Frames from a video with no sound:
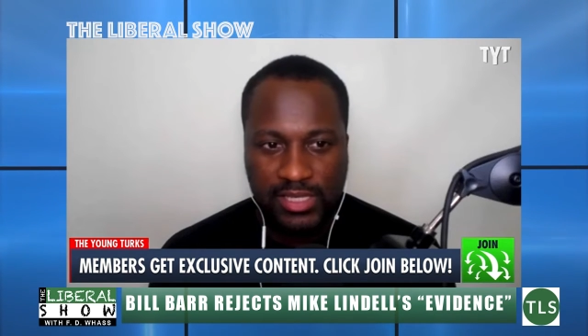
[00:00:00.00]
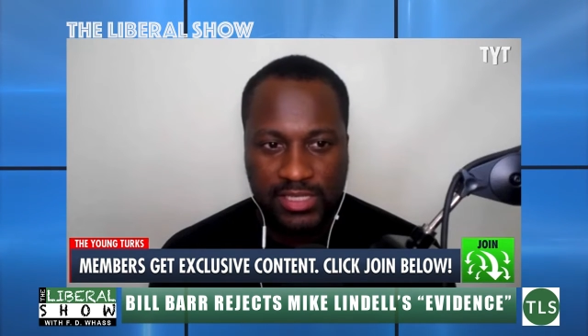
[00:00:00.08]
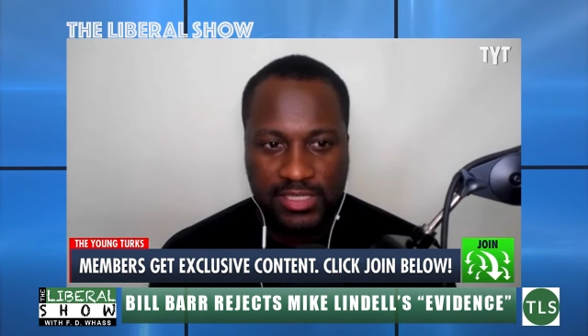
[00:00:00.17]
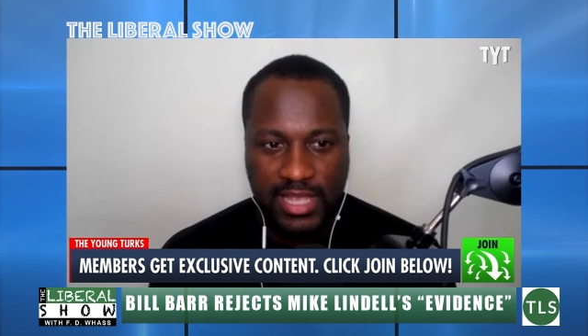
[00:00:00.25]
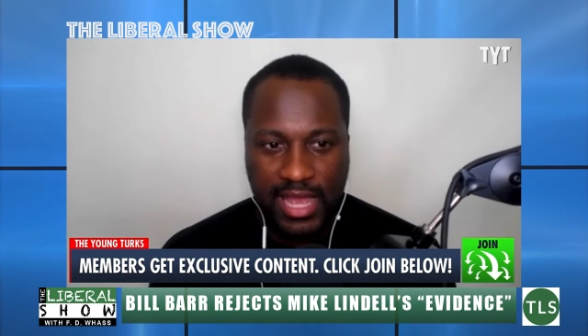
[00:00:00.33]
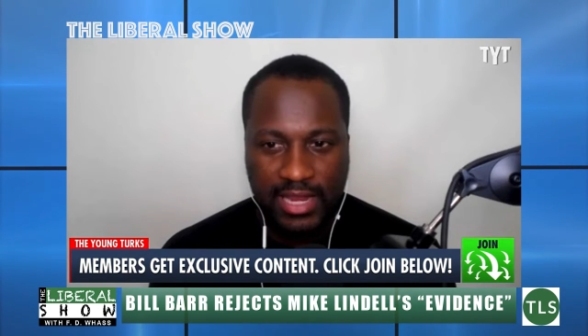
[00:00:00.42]
see
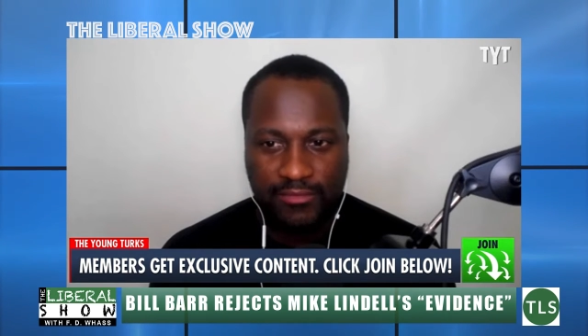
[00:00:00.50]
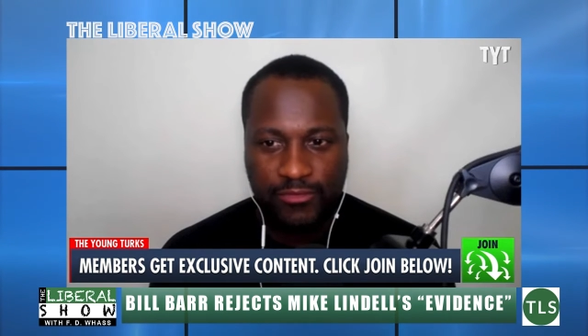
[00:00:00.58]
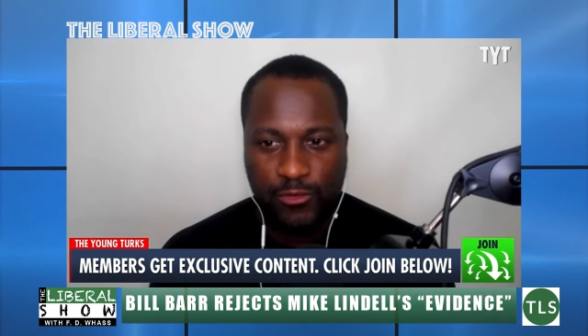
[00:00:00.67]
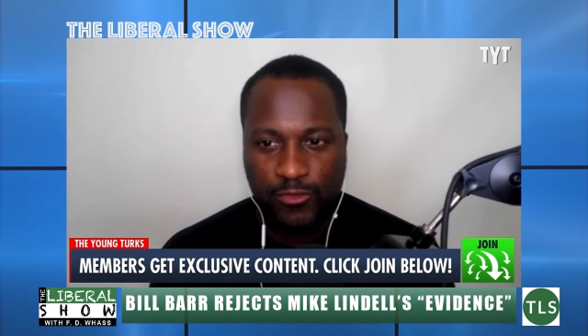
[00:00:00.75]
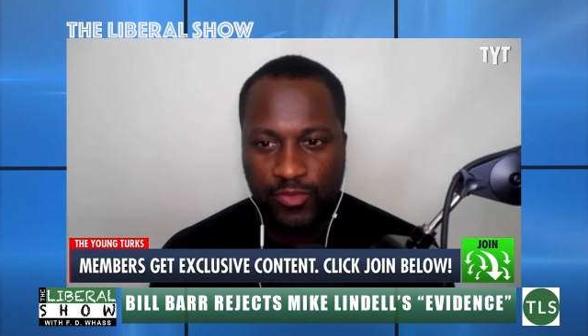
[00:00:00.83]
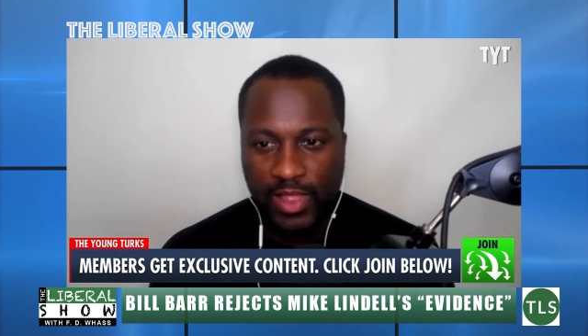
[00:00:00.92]
is that
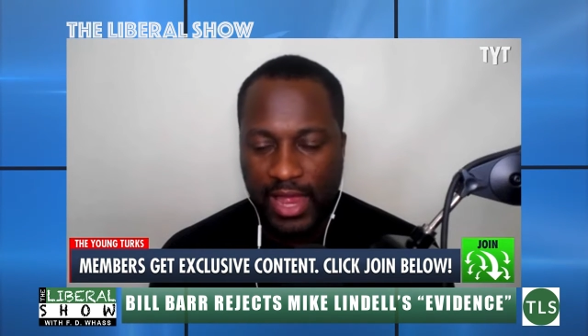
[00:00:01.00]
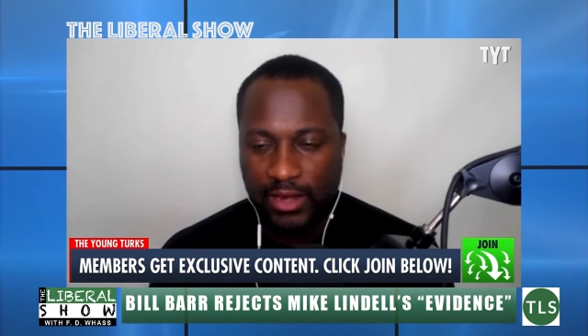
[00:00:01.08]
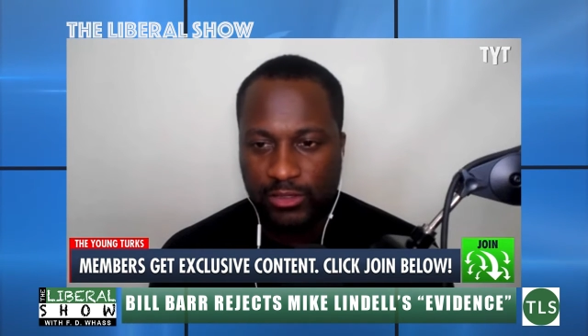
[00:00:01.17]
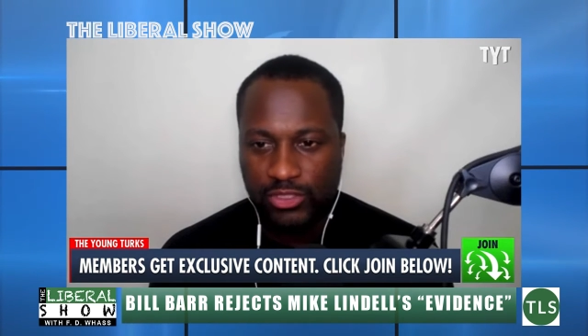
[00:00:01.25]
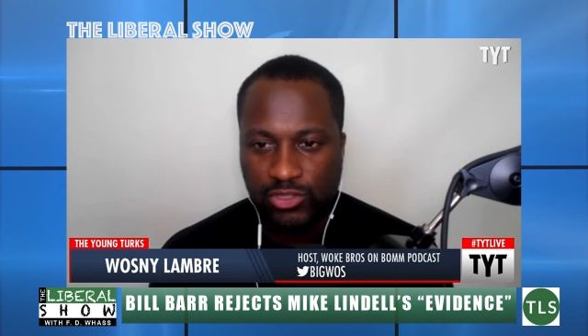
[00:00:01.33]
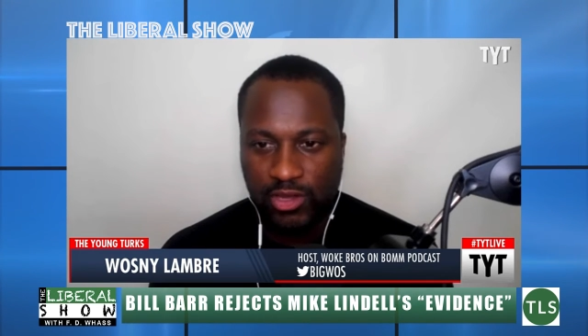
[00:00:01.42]
if you
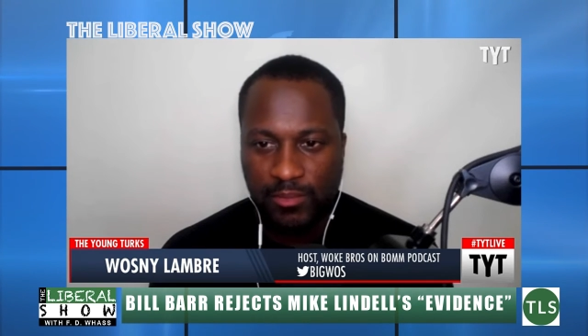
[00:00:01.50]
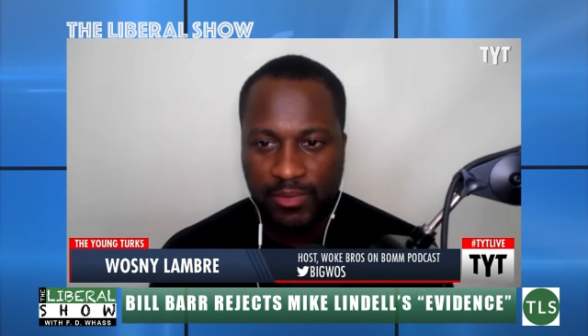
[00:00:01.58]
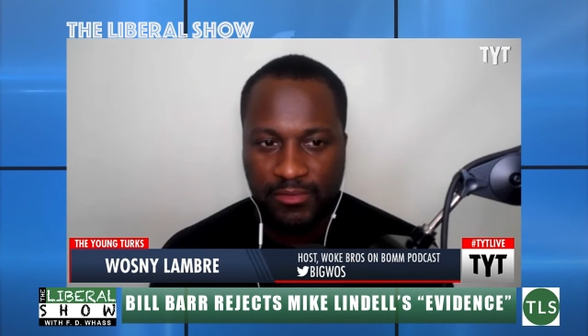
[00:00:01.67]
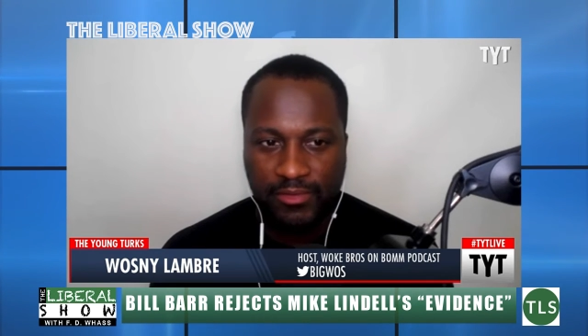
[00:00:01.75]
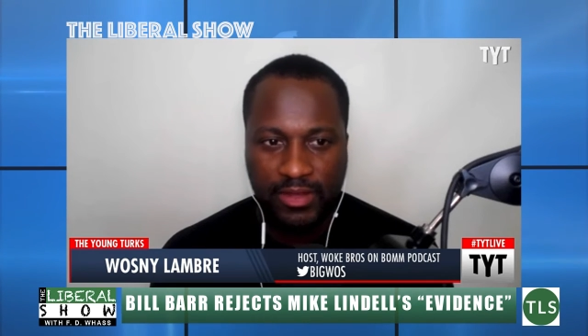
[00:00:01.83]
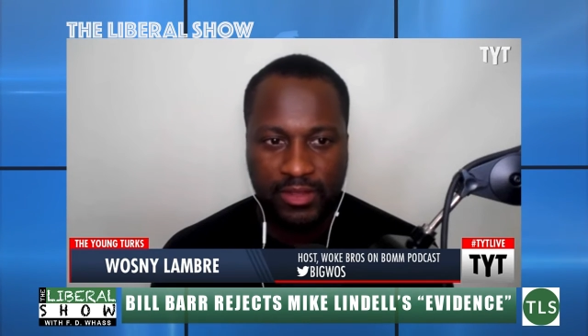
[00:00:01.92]
flatter
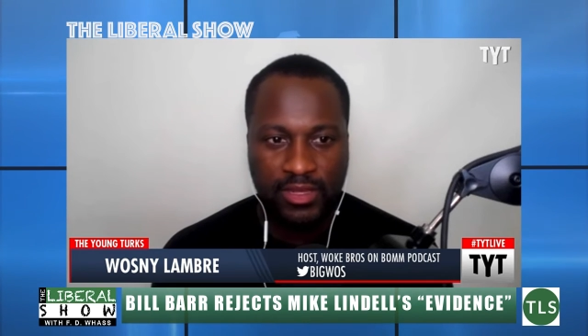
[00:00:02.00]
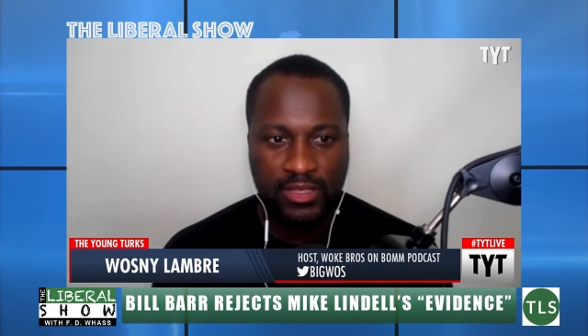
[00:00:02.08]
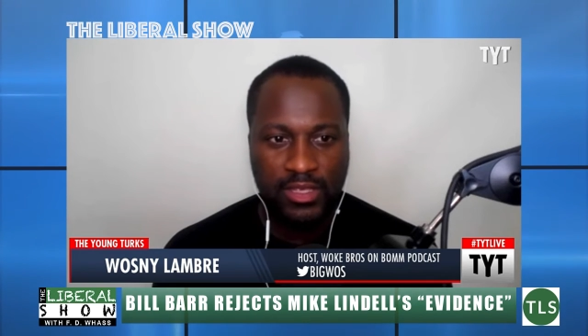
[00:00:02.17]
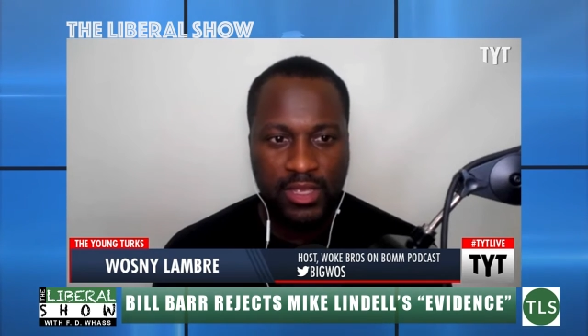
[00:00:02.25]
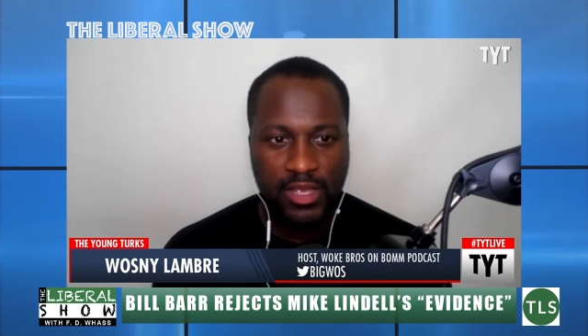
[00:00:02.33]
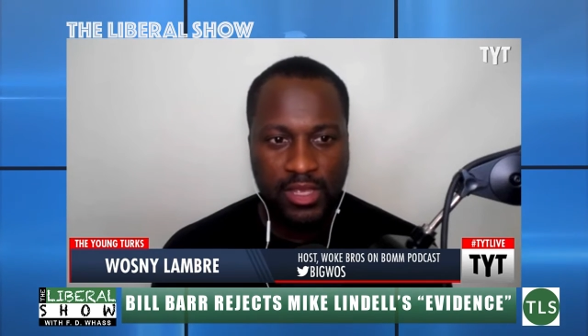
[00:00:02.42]
Trump even in
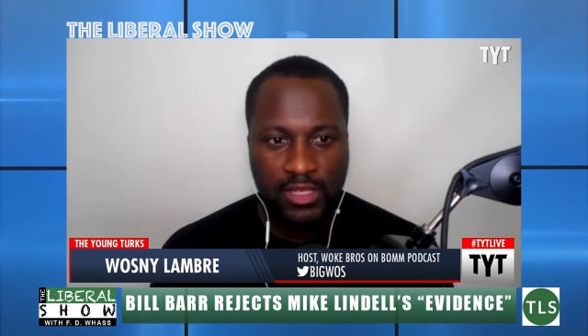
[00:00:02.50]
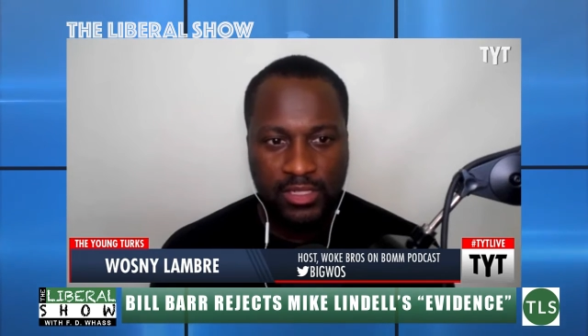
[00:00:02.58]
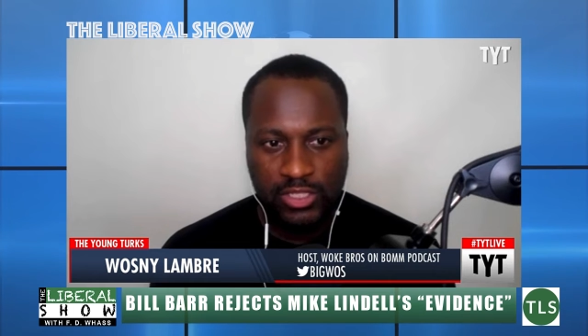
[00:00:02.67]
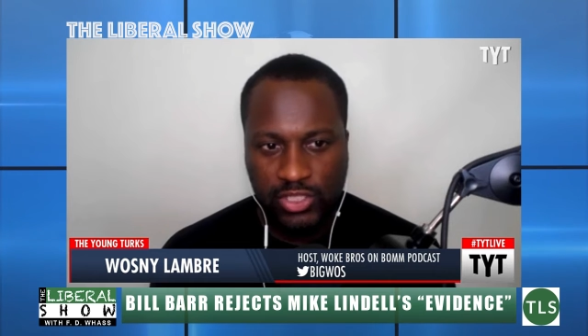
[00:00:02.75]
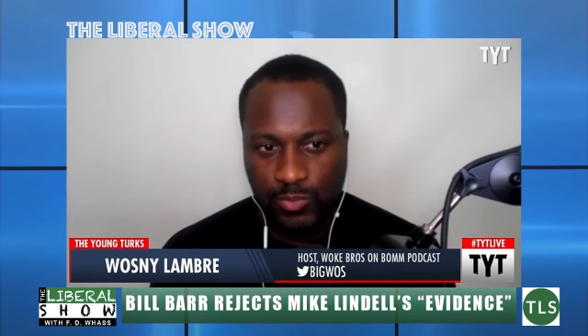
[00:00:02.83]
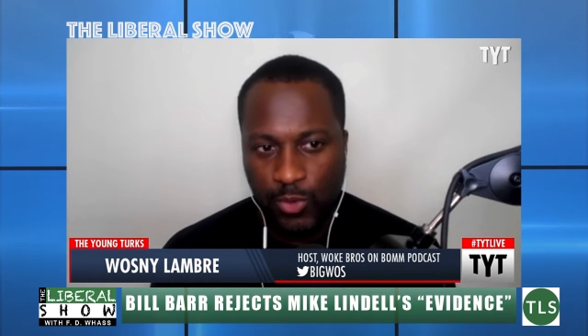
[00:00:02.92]

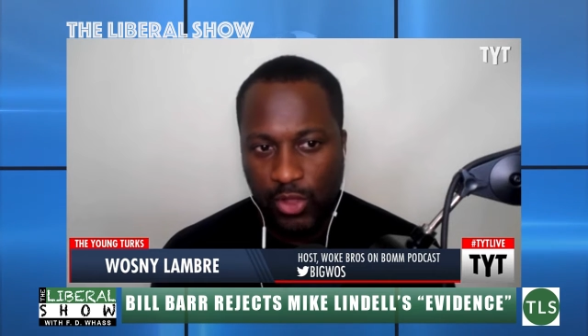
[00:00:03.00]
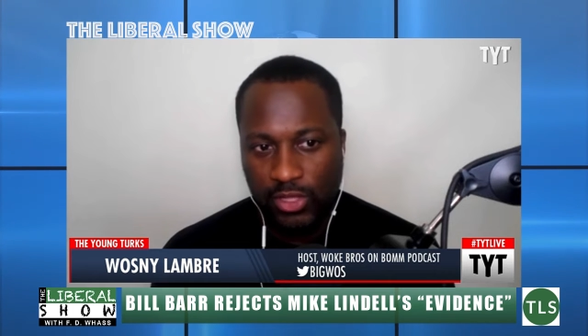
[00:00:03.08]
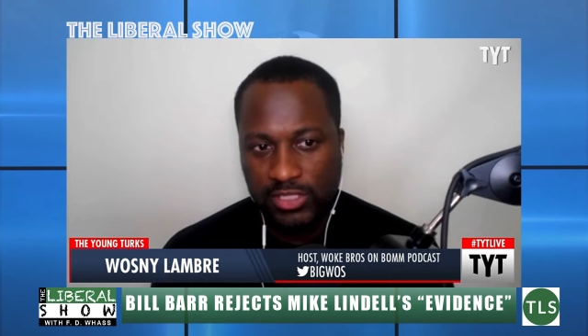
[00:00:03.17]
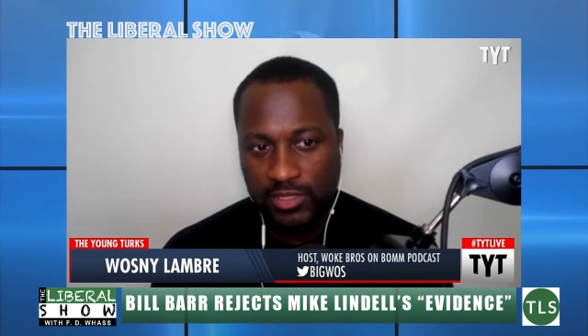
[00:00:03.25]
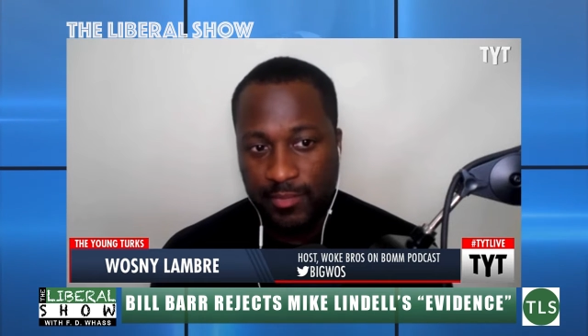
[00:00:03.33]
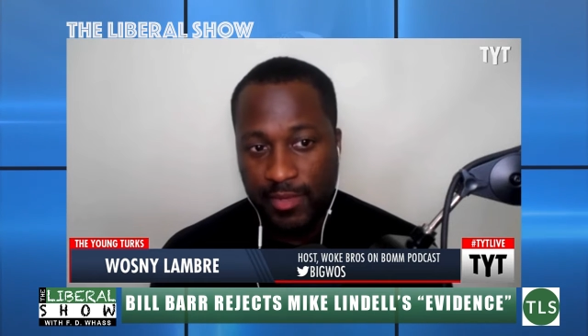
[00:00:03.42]
the
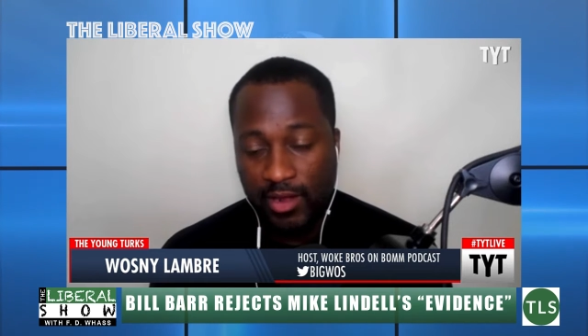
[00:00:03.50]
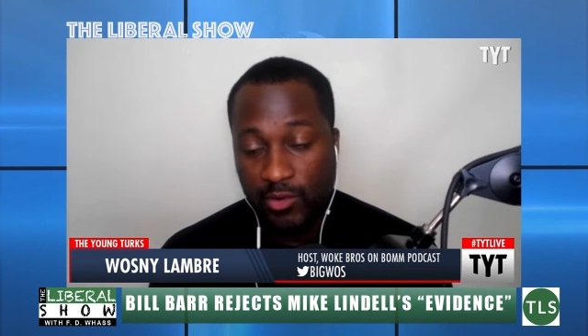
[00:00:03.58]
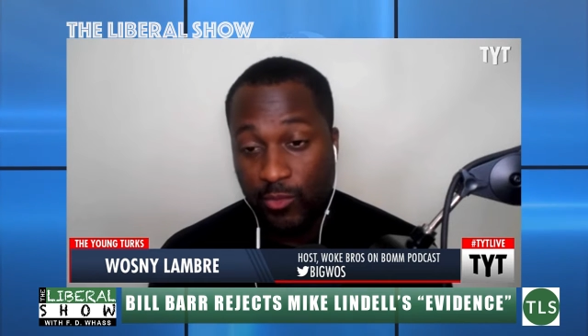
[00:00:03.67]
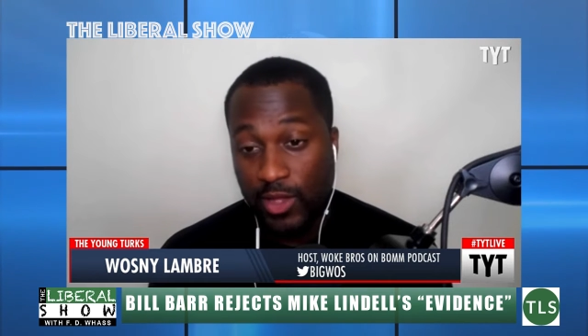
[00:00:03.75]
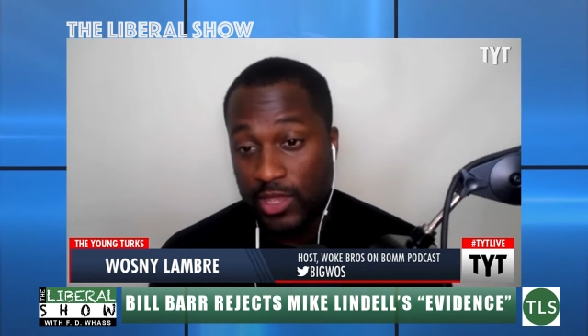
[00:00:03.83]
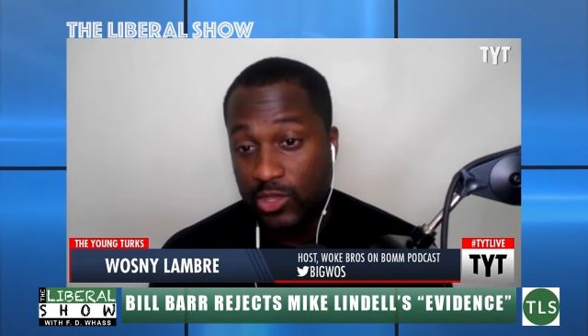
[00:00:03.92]
smallest
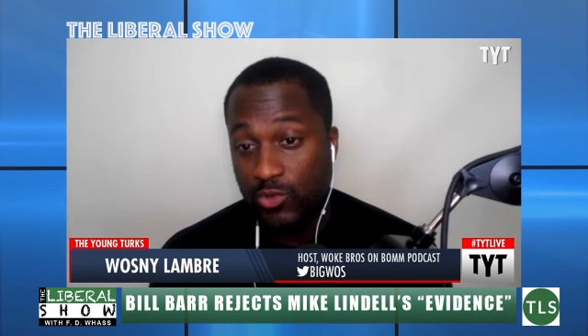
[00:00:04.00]
amount of way,